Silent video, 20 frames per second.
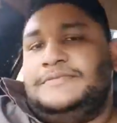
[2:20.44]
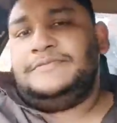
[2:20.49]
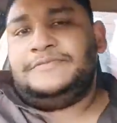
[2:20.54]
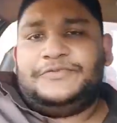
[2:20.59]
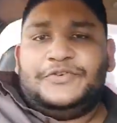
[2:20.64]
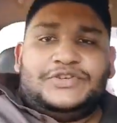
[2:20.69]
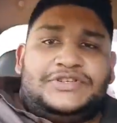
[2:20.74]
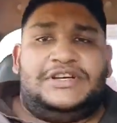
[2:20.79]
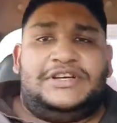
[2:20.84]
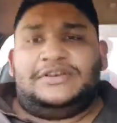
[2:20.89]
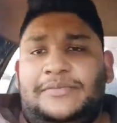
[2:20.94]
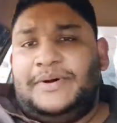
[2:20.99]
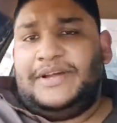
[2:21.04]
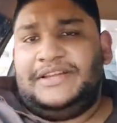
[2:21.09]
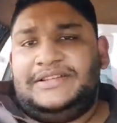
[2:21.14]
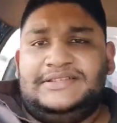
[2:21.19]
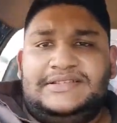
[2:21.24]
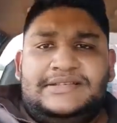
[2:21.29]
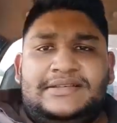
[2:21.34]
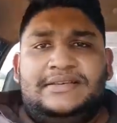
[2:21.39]
for
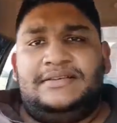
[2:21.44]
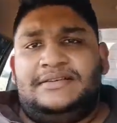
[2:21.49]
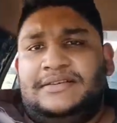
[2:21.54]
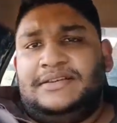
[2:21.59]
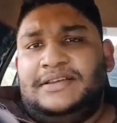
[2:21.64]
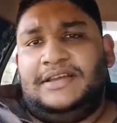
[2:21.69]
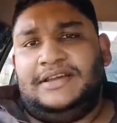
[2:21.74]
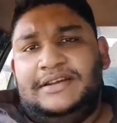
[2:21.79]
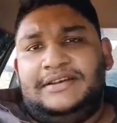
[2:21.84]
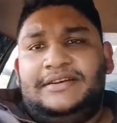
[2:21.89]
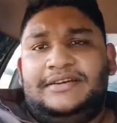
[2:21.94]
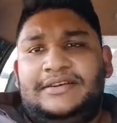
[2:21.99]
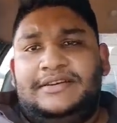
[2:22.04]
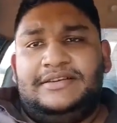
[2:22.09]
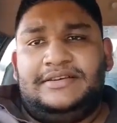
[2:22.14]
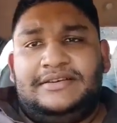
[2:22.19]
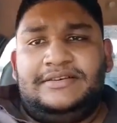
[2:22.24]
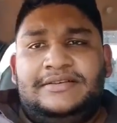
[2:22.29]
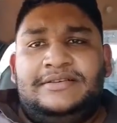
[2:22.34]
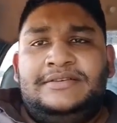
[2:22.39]
termites and
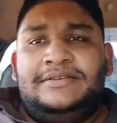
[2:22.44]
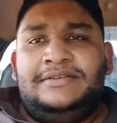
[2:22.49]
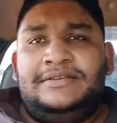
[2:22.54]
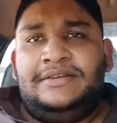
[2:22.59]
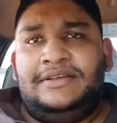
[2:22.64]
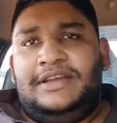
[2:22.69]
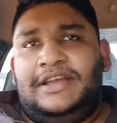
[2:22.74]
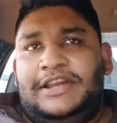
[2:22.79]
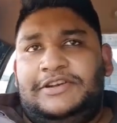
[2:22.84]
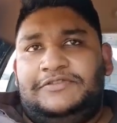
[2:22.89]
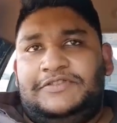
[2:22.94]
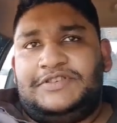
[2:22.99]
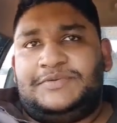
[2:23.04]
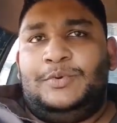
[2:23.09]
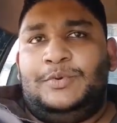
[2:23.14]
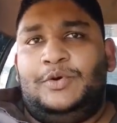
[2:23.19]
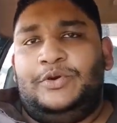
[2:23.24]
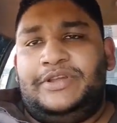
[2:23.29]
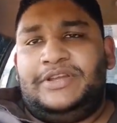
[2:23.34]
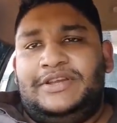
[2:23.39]
it was
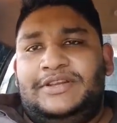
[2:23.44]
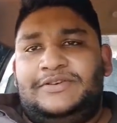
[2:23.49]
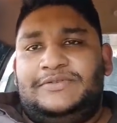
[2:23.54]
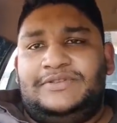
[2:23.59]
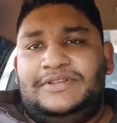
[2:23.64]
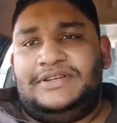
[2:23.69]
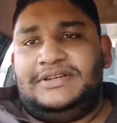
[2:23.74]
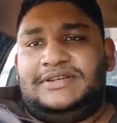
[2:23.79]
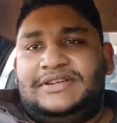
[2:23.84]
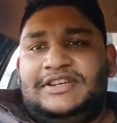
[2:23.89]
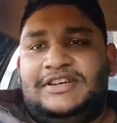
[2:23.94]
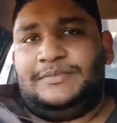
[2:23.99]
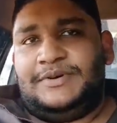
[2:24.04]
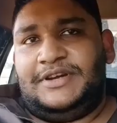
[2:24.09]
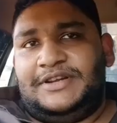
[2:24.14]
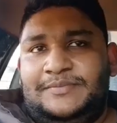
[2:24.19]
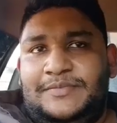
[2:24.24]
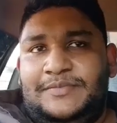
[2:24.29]
blowing into the termite